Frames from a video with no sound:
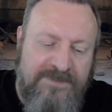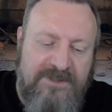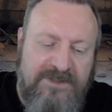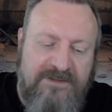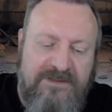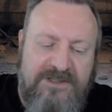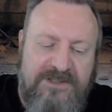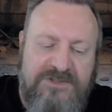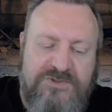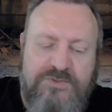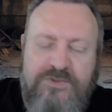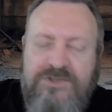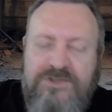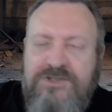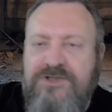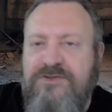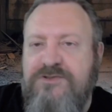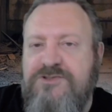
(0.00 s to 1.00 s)
These
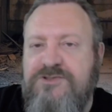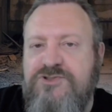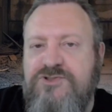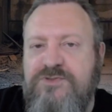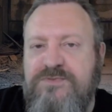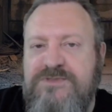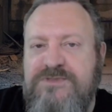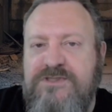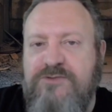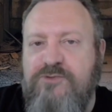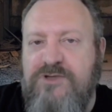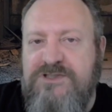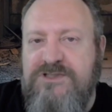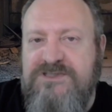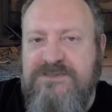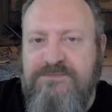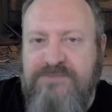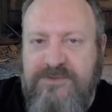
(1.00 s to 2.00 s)
were the troops that were
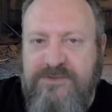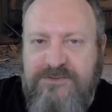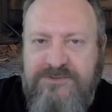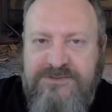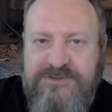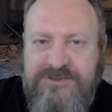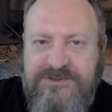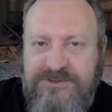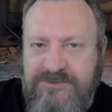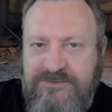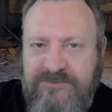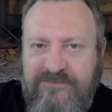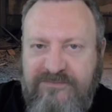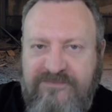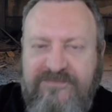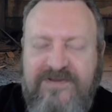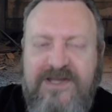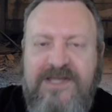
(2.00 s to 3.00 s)
supposed to
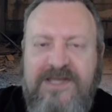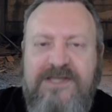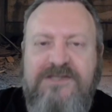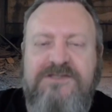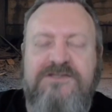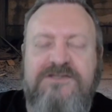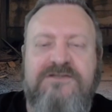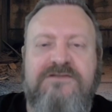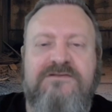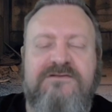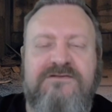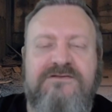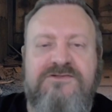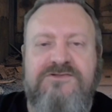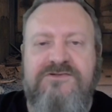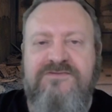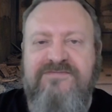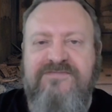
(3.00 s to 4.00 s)
fight
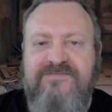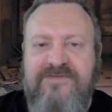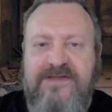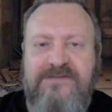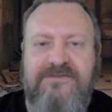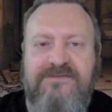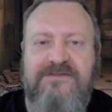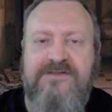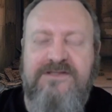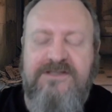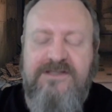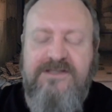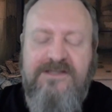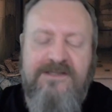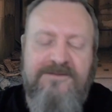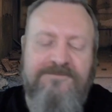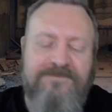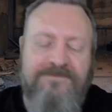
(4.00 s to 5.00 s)
to defend
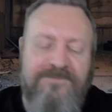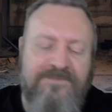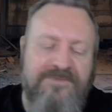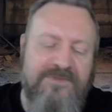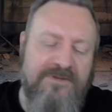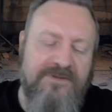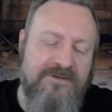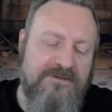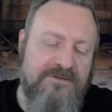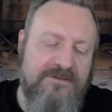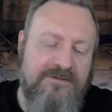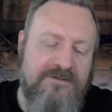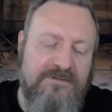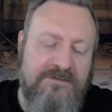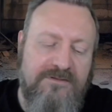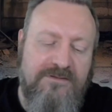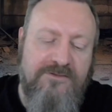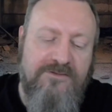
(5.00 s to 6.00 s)
the
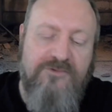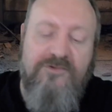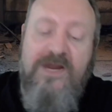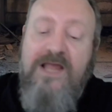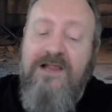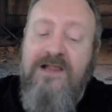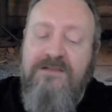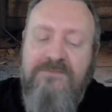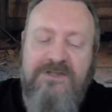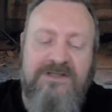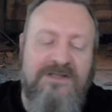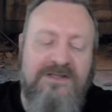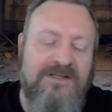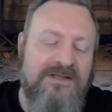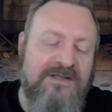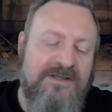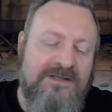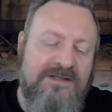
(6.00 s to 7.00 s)

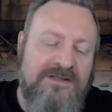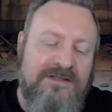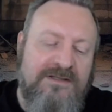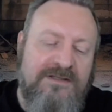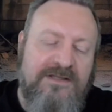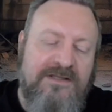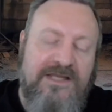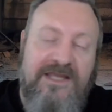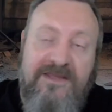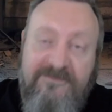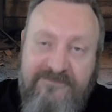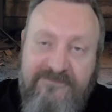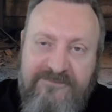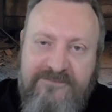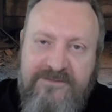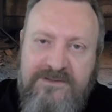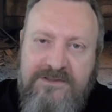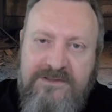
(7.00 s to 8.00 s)
realm
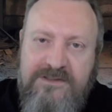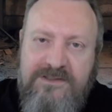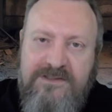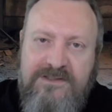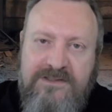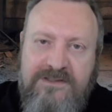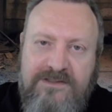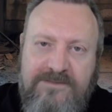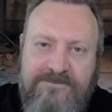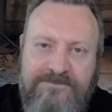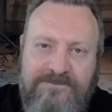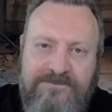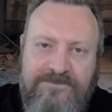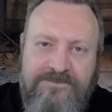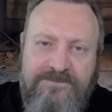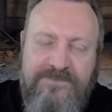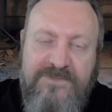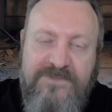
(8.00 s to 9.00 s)
if
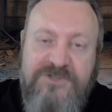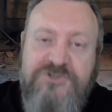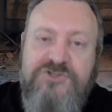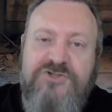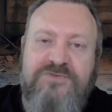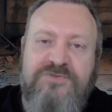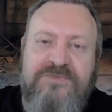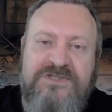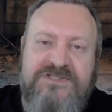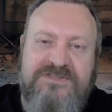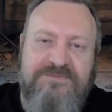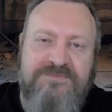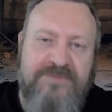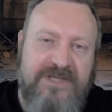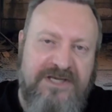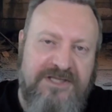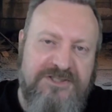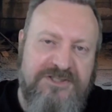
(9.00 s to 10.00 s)
the Germans
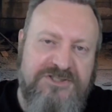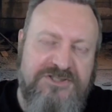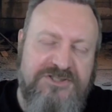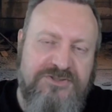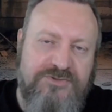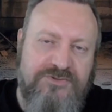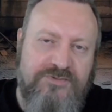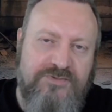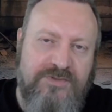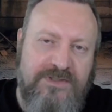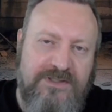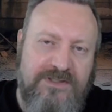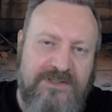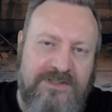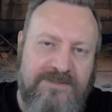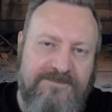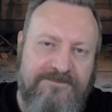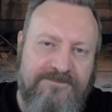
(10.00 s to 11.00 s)
managed to